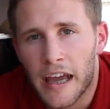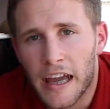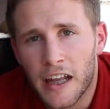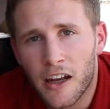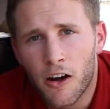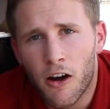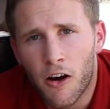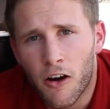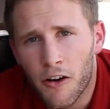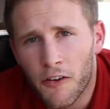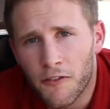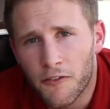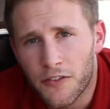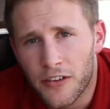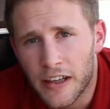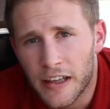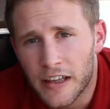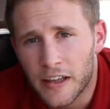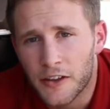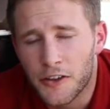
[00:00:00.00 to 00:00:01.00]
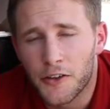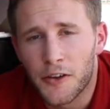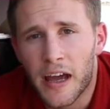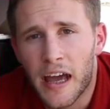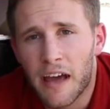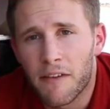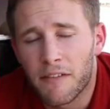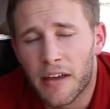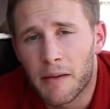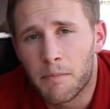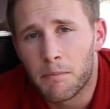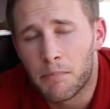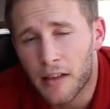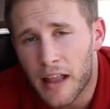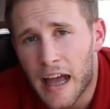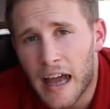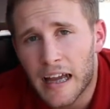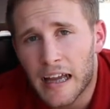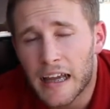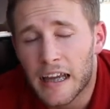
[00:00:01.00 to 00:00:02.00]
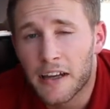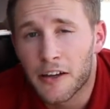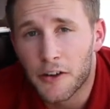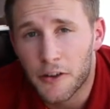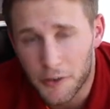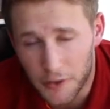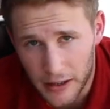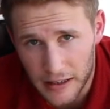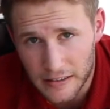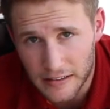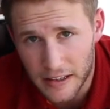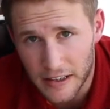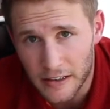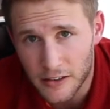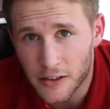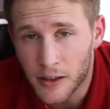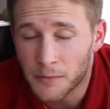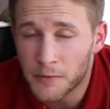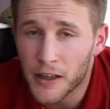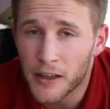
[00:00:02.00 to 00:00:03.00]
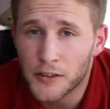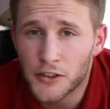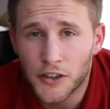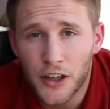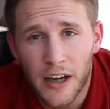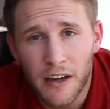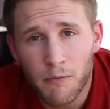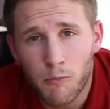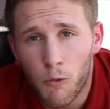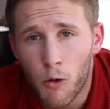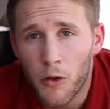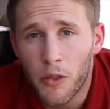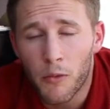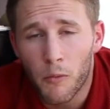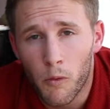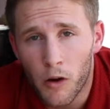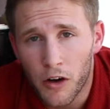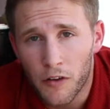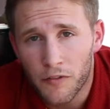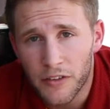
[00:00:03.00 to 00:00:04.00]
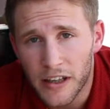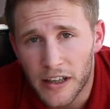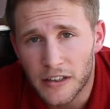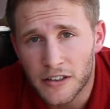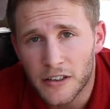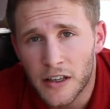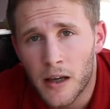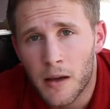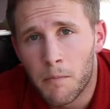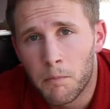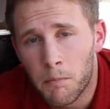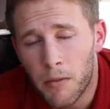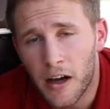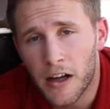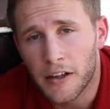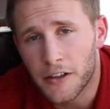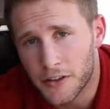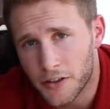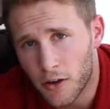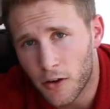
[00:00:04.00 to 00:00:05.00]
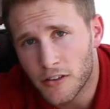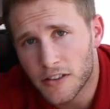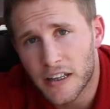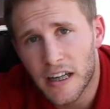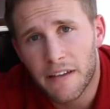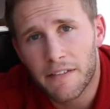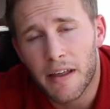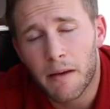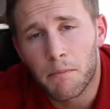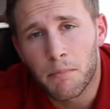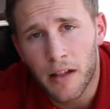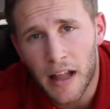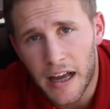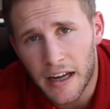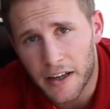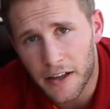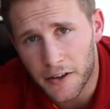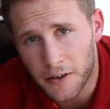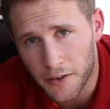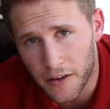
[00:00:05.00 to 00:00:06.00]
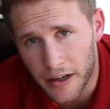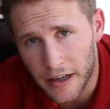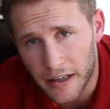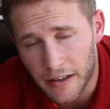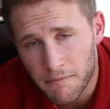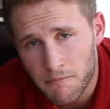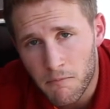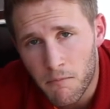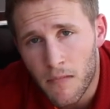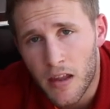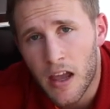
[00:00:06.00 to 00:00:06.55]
in an RV, you have a black and a gray tank. Sometimes you have more than one of each, but you're always gonna have that black and gray.